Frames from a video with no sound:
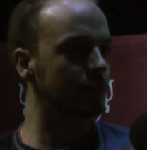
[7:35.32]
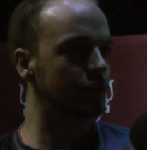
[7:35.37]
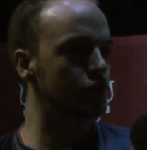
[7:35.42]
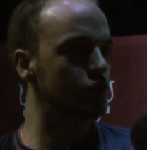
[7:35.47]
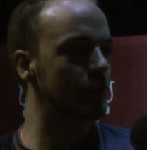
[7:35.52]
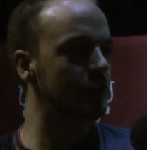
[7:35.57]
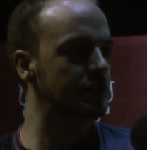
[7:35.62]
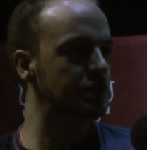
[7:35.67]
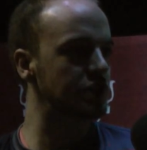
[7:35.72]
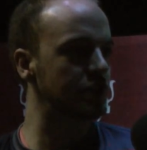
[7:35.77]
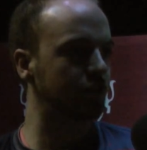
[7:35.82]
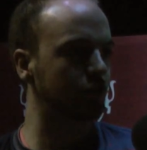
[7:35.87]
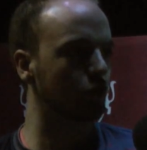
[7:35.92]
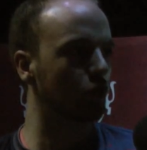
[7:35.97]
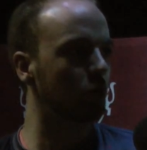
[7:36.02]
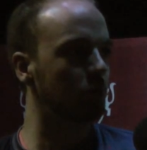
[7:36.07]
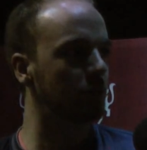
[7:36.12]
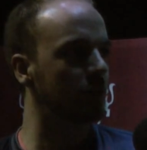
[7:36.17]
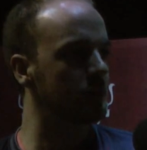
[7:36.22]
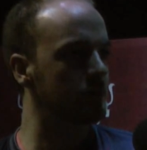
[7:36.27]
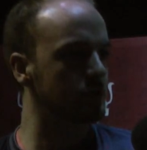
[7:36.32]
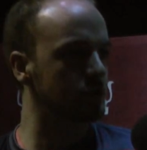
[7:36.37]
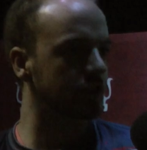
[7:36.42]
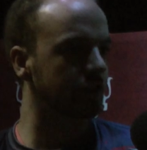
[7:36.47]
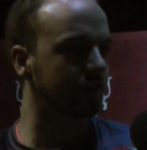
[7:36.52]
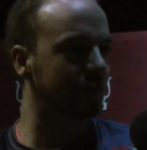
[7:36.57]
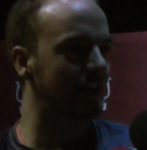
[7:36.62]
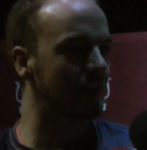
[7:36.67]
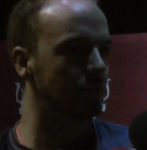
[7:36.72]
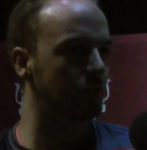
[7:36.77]
the strategies are all pretty much
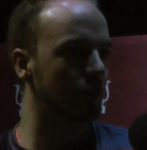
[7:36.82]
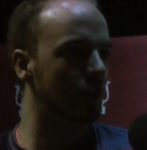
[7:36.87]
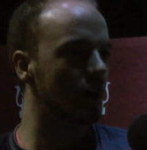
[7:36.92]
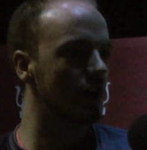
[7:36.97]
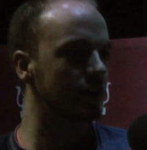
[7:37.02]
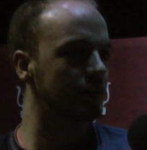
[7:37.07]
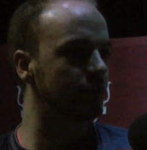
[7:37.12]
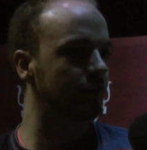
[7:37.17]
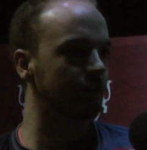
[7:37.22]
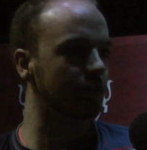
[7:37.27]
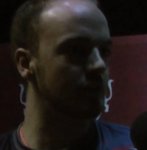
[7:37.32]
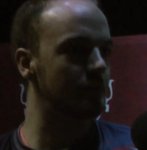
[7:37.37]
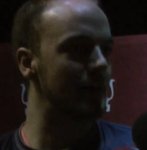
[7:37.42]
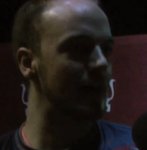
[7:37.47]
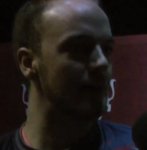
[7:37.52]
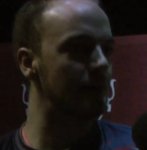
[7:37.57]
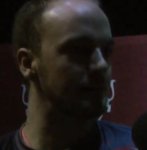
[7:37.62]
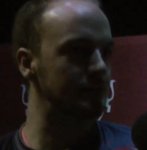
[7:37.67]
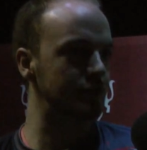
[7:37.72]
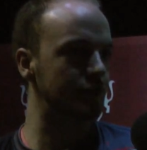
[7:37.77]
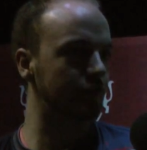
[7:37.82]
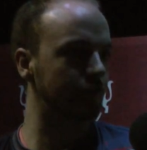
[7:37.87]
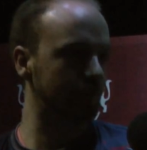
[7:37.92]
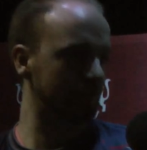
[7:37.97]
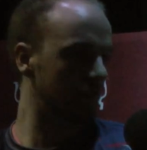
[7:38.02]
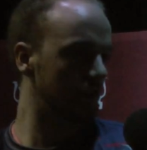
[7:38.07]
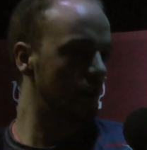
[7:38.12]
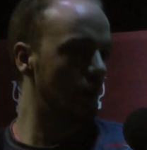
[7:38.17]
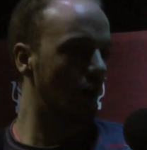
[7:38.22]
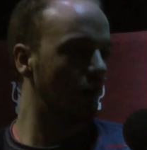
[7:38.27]
the same regardless of the map. It's
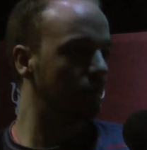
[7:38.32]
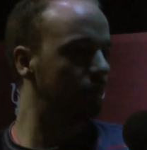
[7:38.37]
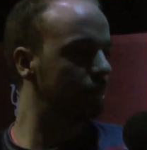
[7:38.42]
just on